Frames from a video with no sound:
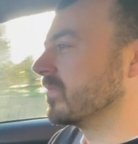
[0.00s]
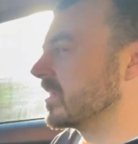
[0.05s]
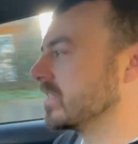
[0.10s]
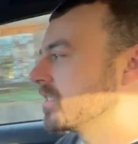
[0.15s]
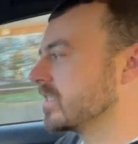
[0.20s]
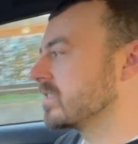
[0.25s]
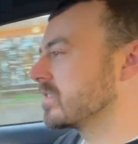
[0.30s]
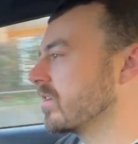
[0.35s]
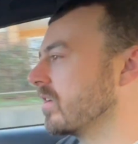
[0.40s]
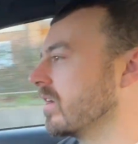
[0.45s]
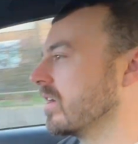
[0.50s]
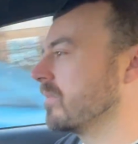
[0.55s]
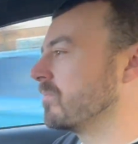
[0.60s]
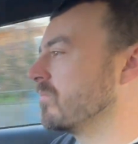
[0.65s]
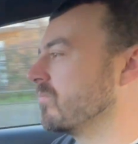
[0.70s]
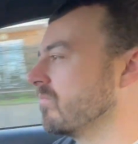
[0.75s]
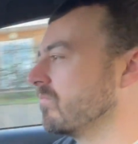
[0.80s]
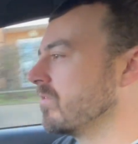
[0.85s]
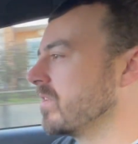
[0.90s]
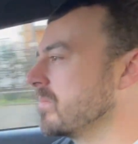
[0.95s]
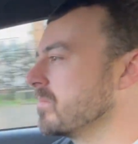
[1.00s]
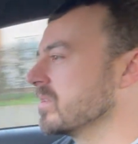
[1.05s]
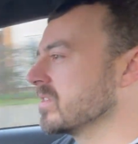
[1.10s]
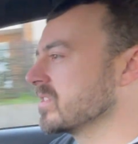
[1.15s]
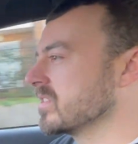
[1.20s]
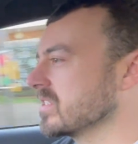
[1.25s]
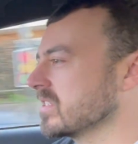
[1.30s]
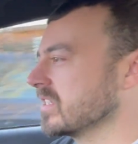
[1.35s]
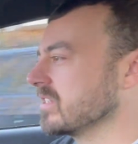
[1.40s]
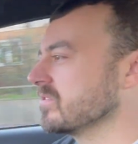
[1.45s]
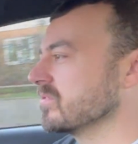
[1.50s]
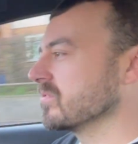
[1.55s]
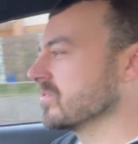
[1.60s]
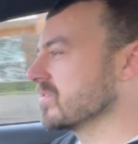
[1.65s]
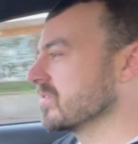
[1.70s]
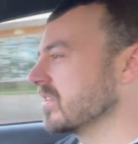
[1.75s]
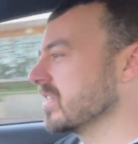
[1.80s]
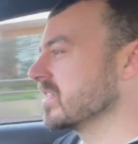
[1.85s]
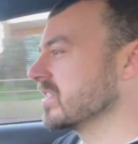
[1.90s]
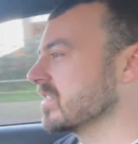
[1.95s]
This has got a Remus
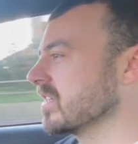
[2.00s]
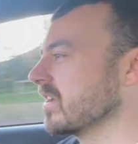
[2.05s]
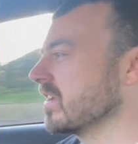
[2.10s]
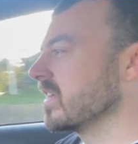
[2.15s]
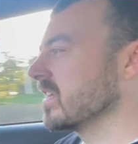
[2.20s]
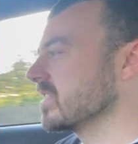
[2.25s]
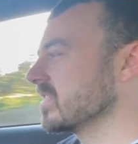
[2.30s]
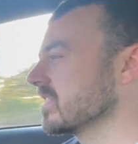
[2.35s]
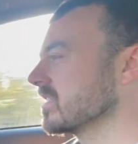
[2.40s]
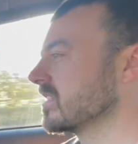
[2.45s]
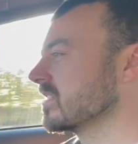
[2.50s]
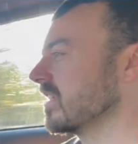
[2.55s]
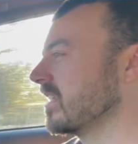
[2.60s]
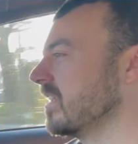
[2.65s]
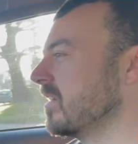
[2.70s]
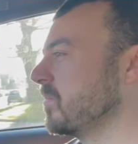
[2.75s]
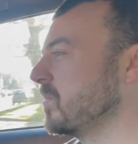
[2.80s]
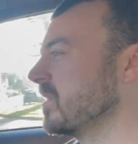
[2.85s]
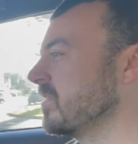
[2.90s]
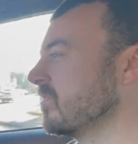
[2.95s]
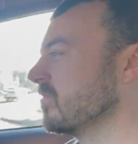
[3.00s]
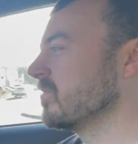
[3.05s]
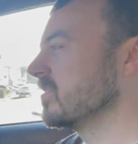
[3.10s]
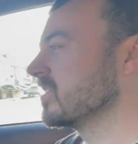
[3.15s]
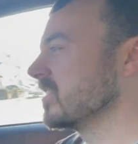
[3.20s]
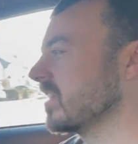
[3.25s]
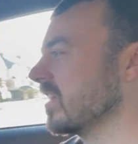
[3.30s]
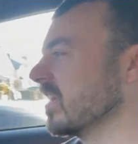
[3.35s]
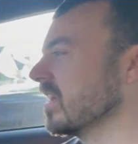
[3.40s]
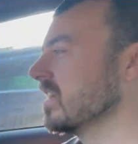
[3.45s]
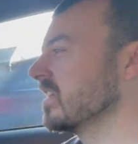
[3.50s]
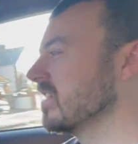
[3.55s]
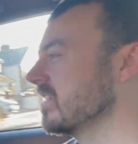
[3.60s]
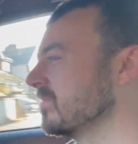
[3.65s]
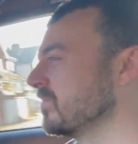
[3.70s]
exhaust on it, so it's a little bit noisier,